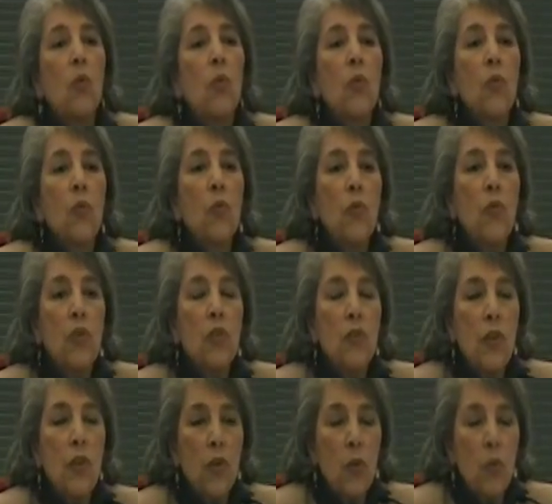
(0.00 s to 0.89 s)
through
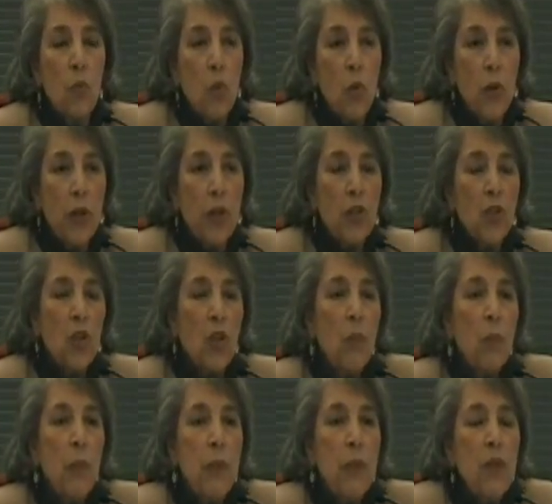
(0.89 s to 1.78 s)
this other mortgage
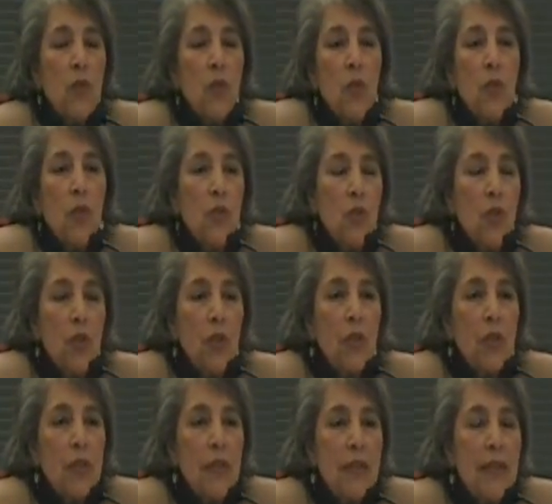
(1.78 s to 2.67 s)
company so that she
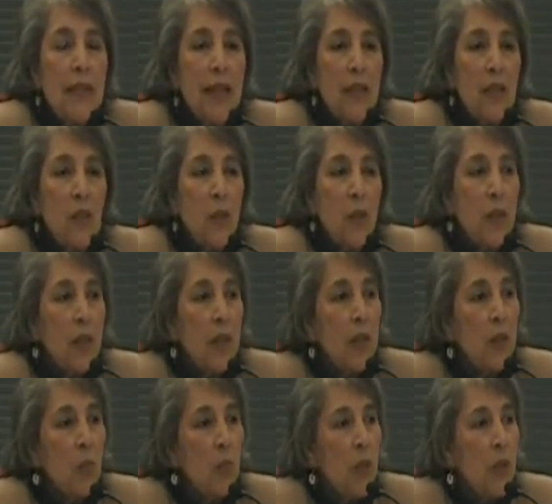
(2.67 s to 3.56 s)
could stay in her
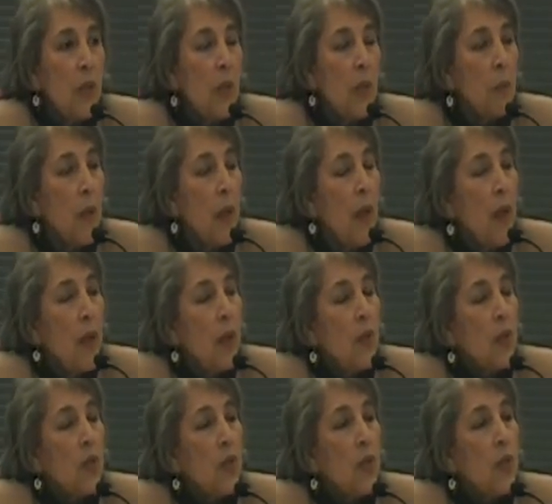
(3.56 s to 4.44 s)
condominium.
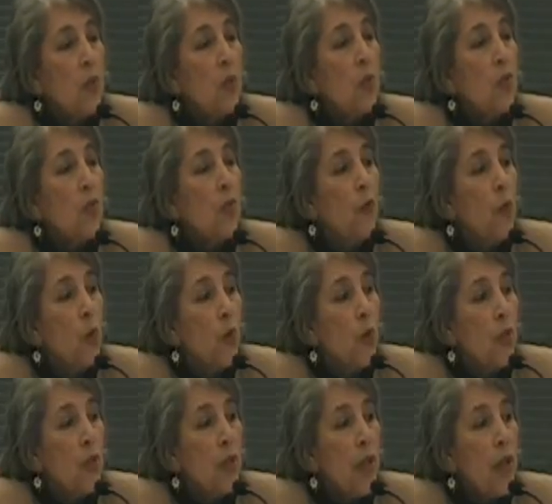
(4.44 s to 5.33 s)
She was
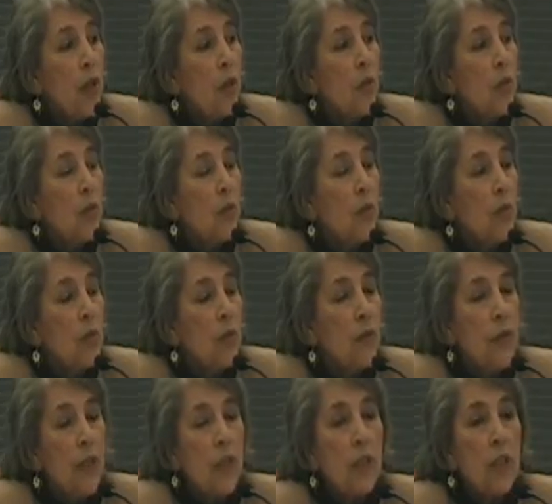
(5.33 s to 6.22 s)
forced out, she was
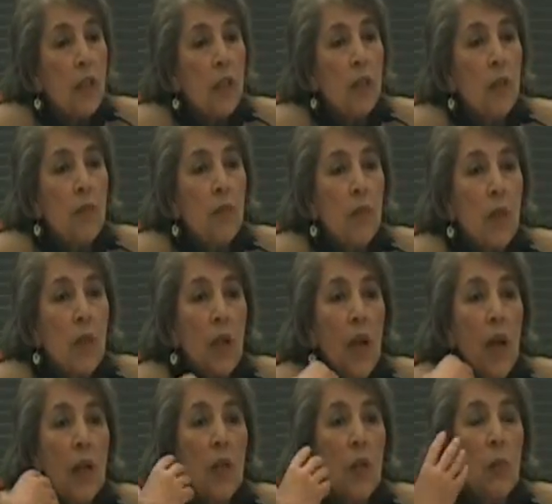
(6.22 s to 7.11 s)
evicted, the
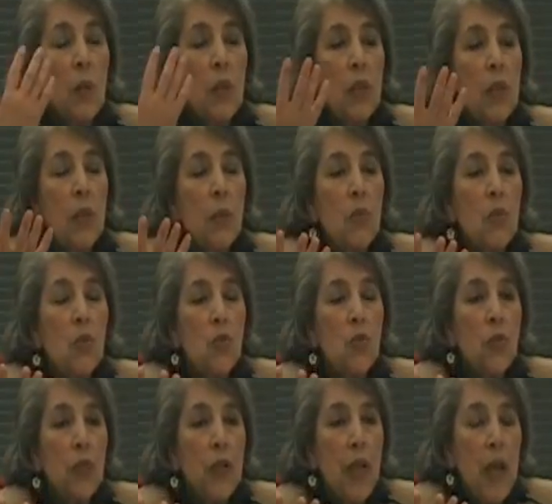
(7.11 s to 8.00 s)
condominium
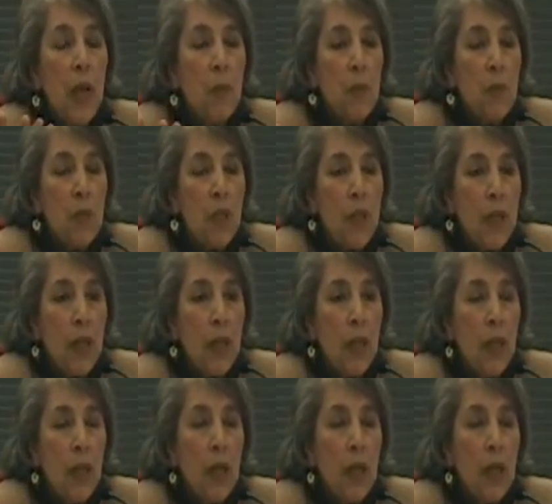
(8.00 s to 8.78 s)
stood empty,